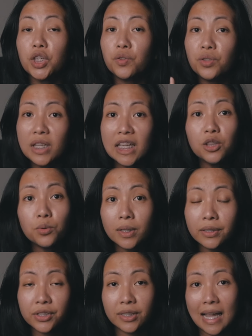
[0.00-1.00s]
You need to
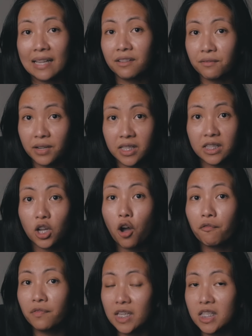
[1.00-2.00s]
understand the risk
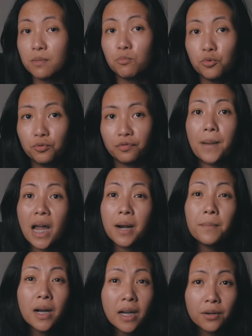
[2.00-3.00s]
of this move
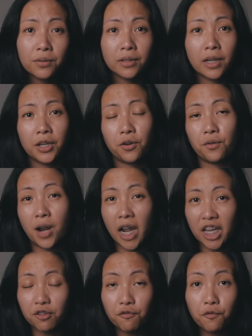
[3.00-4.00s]
para magkaroon kayo ng
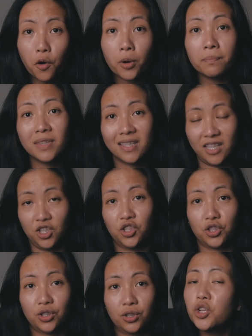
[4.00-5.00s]
informed
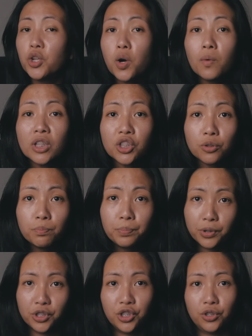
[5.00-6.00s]
decision. No one should
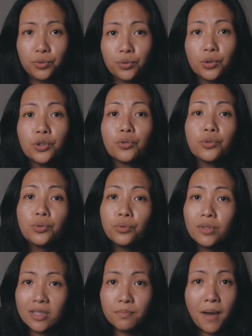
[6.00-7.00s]
push you to
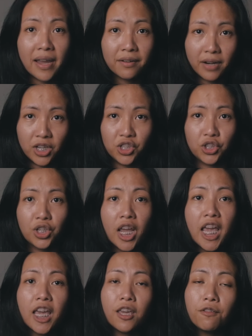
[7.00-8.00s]
do this
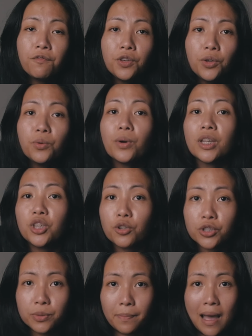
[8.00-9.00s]
migration if you and
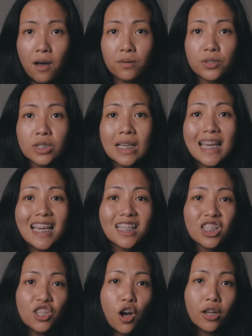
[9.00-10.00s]
your spouse
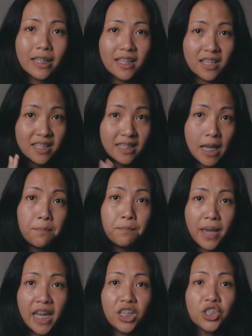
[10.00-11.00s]
is not in the
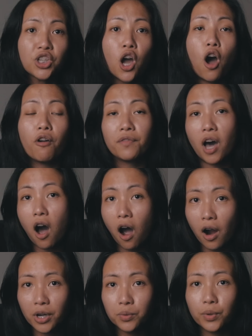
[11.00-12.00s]
same page of the
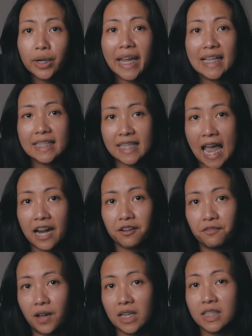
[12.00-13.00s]
hard work and
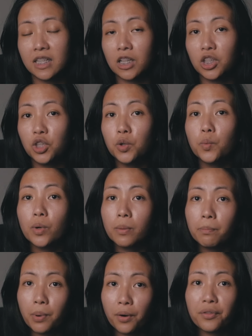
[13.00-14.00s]
sacrifice that you will
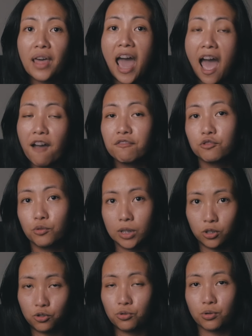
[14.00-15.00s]
both have to
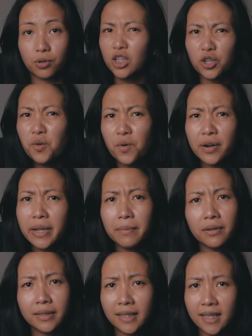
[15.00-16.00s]
endure. Don't worry
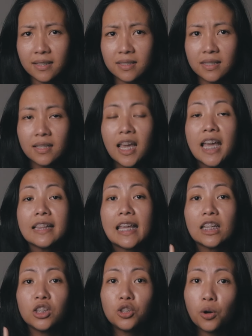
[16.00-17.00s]
about the kids.
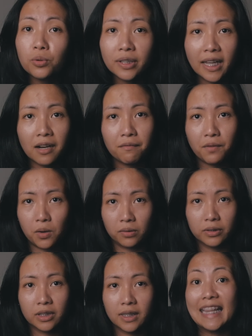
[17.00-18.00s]
They don't get a
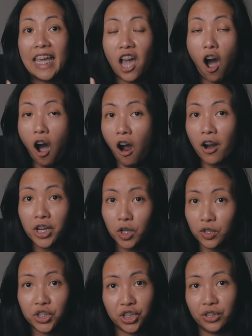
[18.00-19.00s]
vote. They are
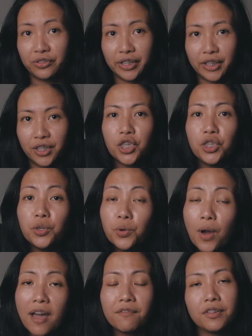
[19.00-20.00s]
your children.
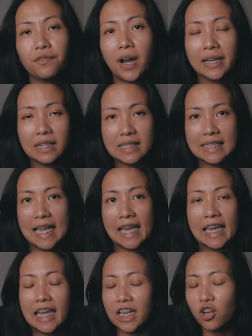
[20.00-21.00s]
You have the final
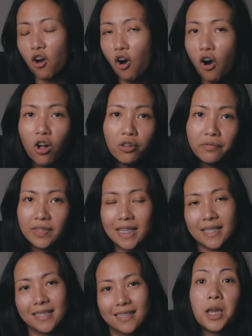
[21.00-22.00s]
say in all of
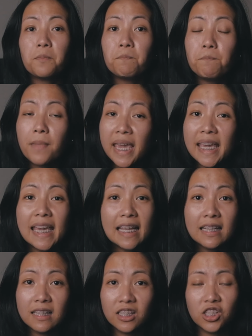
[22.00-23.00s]
this.
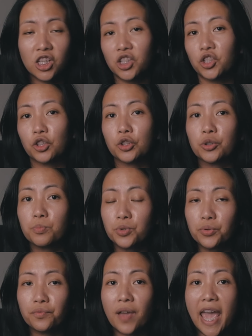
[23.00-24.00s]
Making the decision to
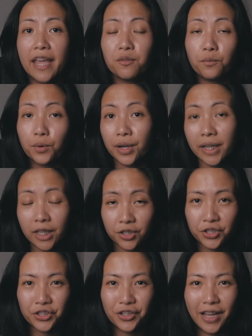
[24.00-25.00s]
move and work in
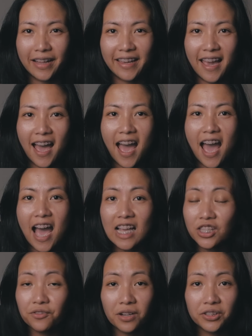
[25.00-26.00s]
Australia
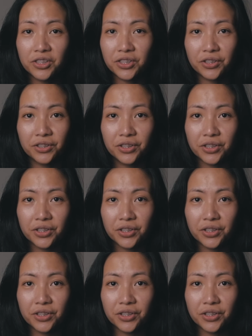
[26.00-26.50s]
as a registered